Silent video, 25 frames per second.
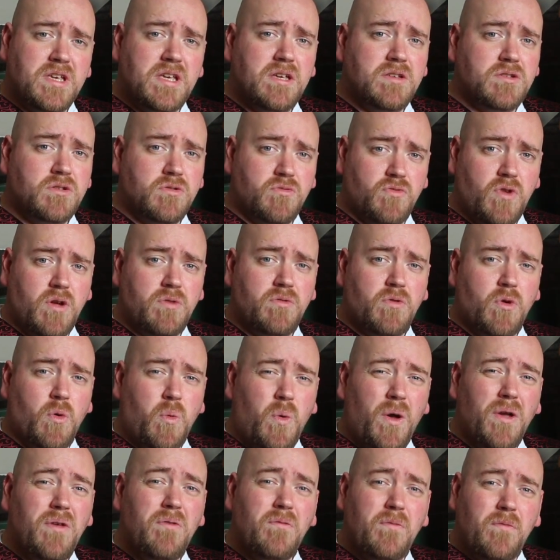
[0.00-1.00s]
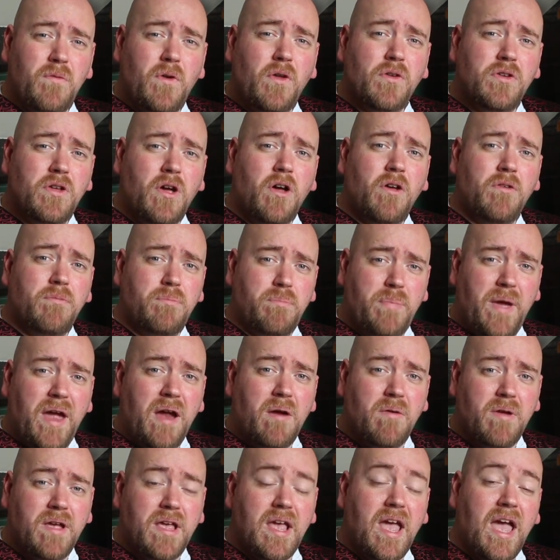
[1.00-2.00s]
he has grown quite fond of
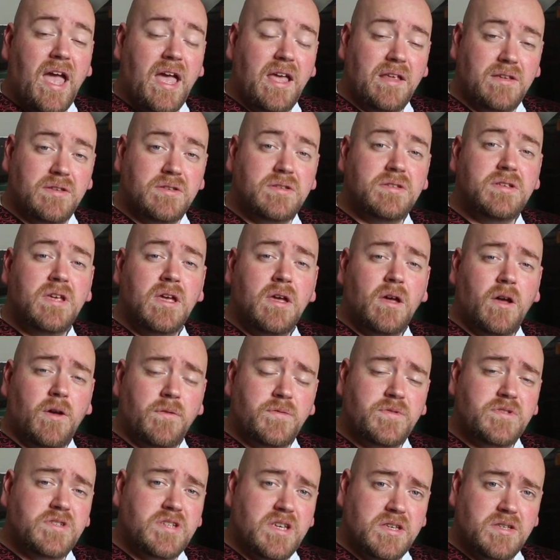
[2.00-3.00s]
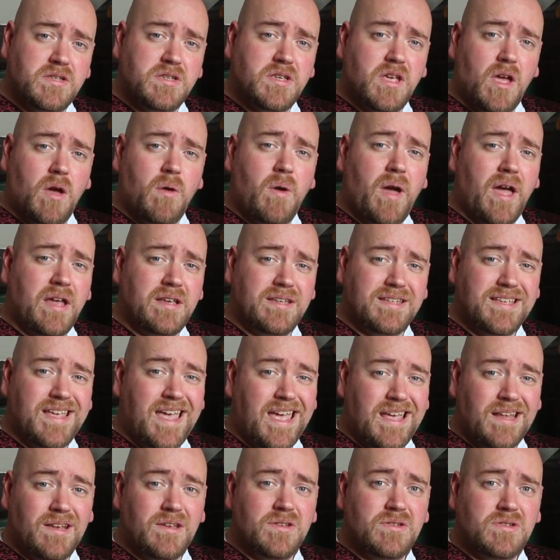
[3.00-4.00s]
Barry and of Cisco and
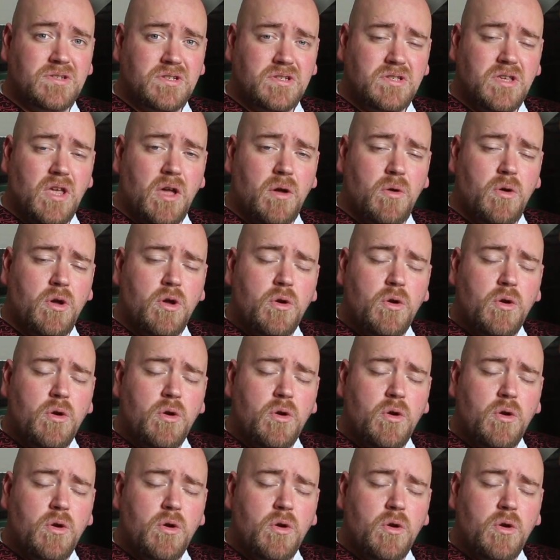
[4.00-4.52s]
Caitlin Snow,